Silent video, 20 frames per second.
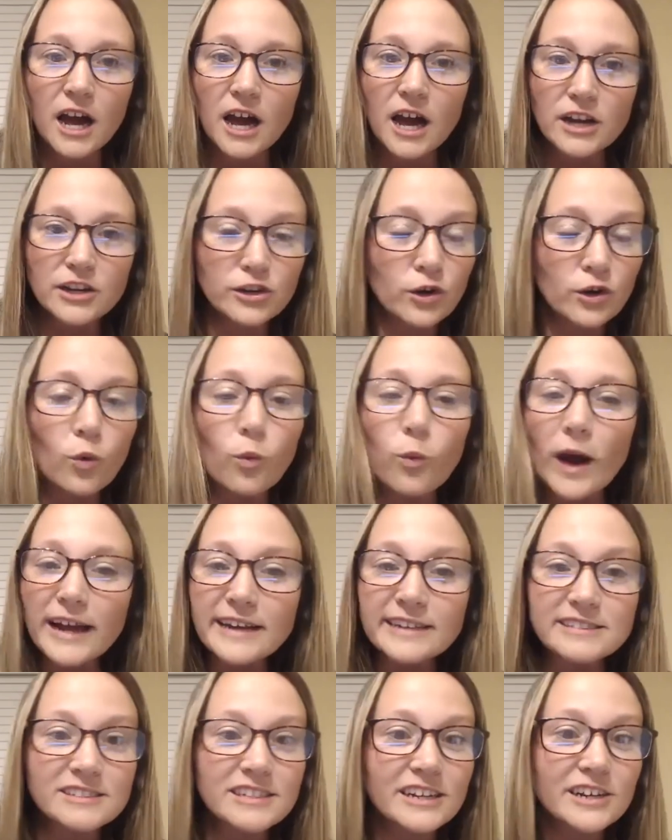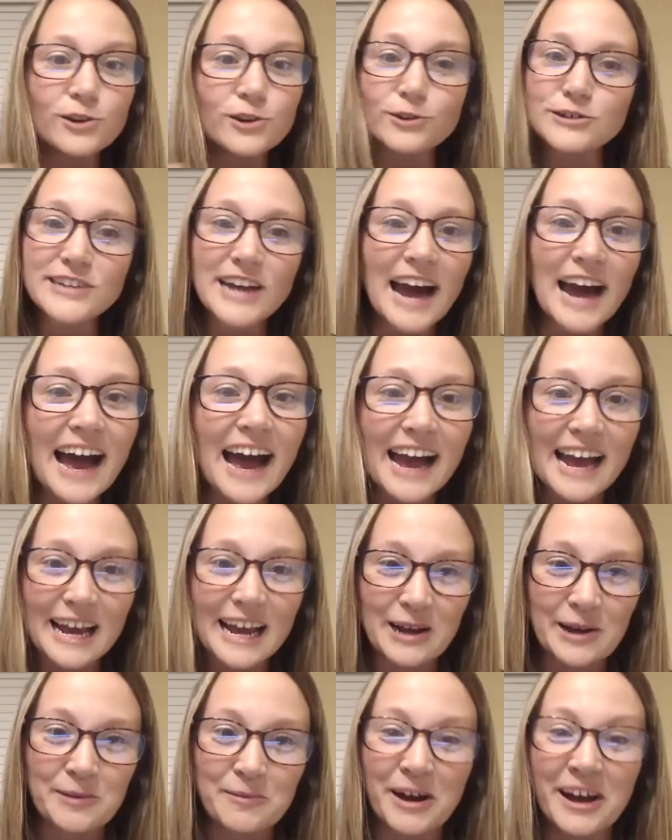you're wasting your
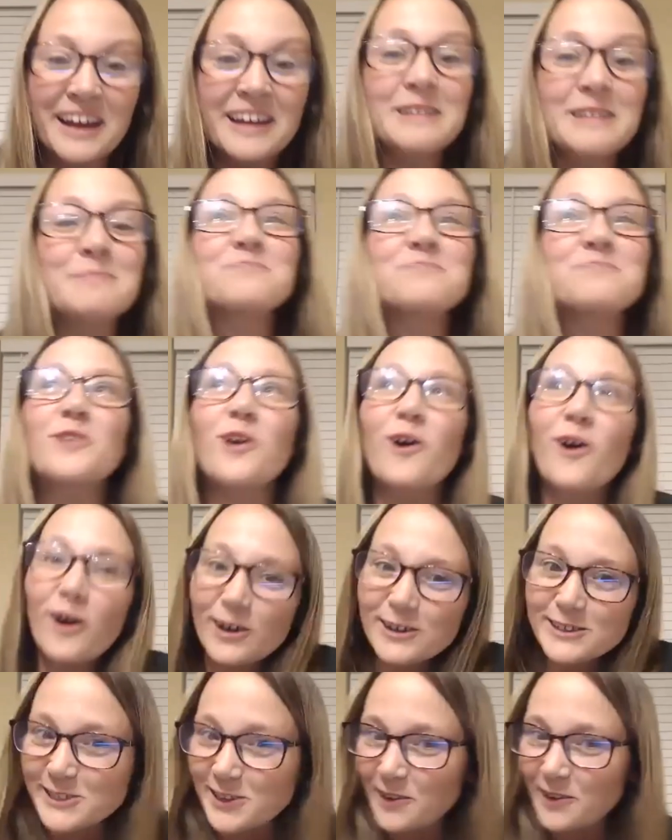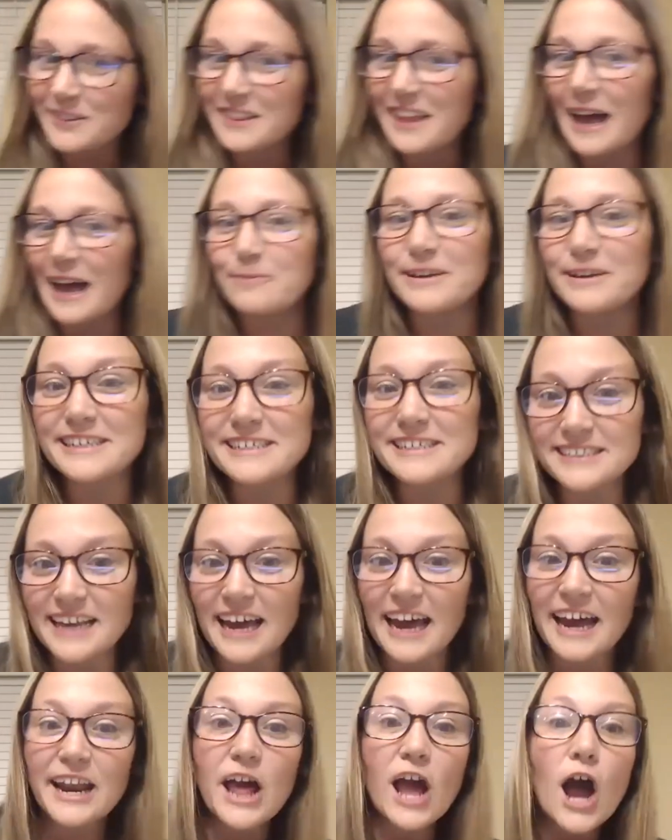time. Also, with that being
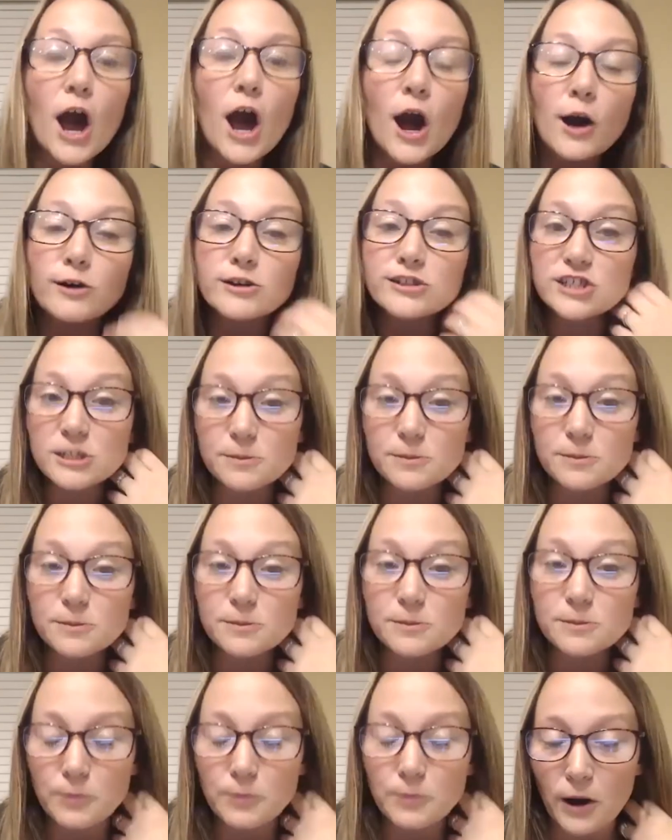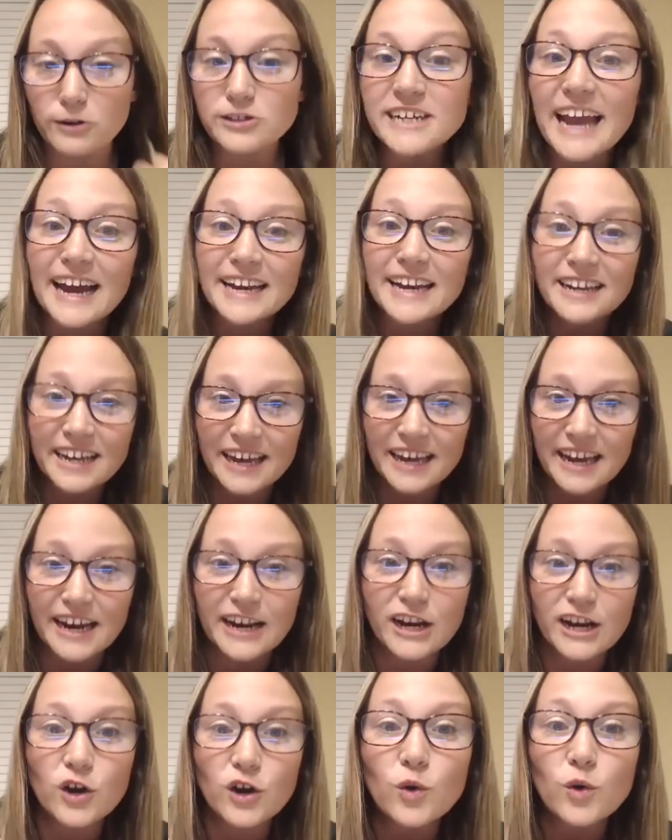said, host to post can get
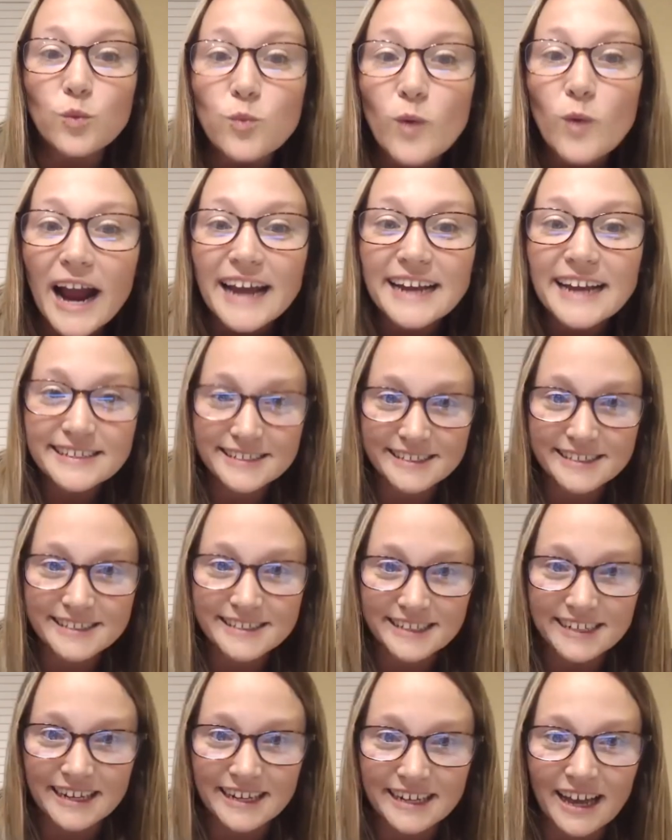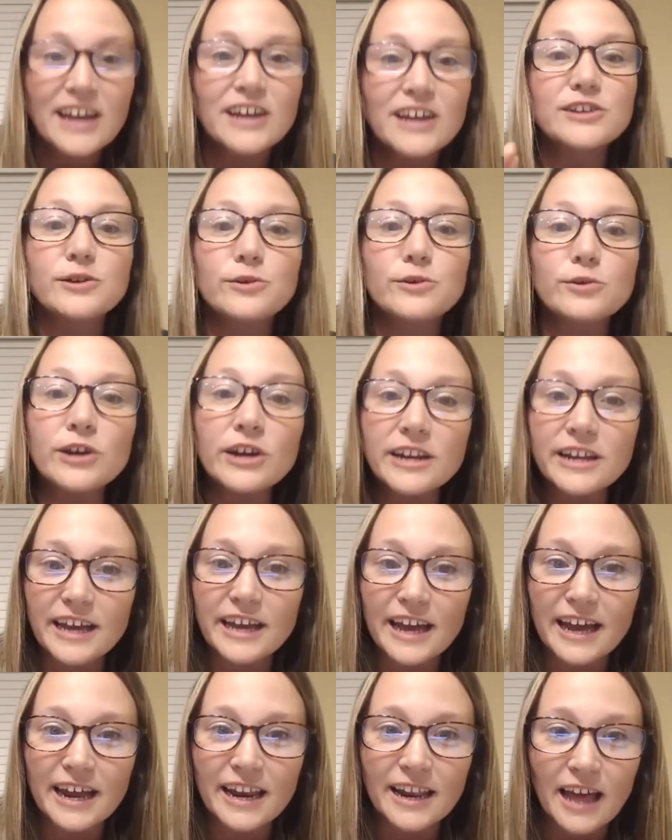crazy. You could
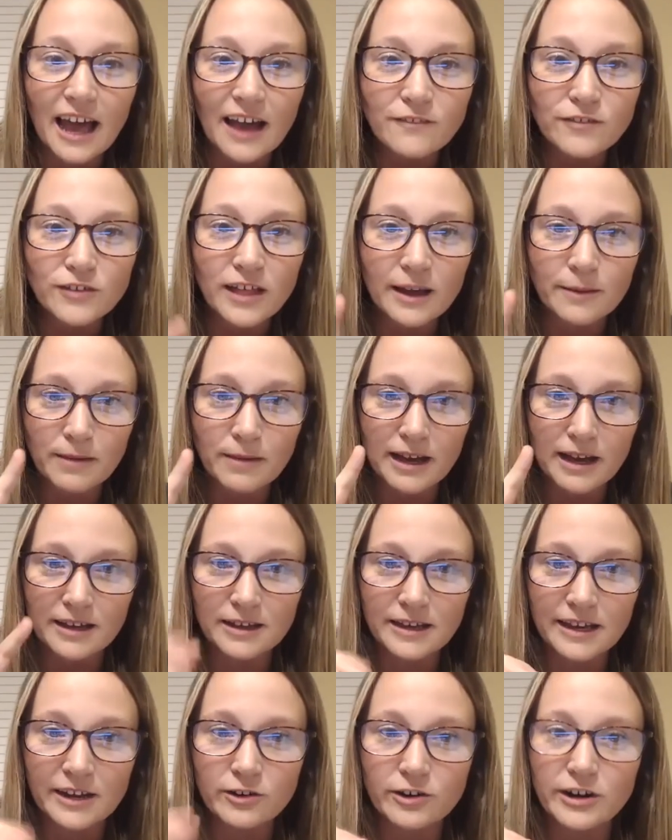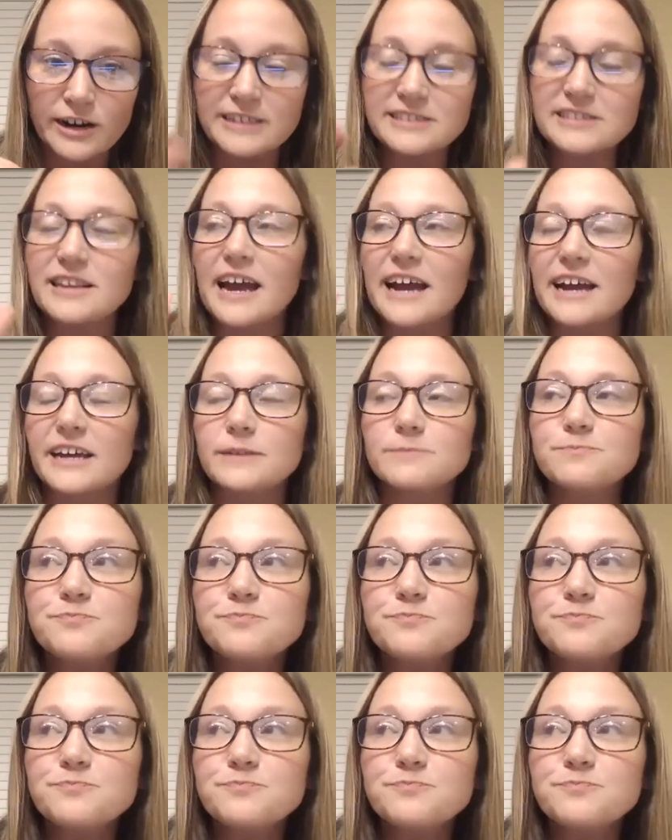get, I feel like my internet's lagging.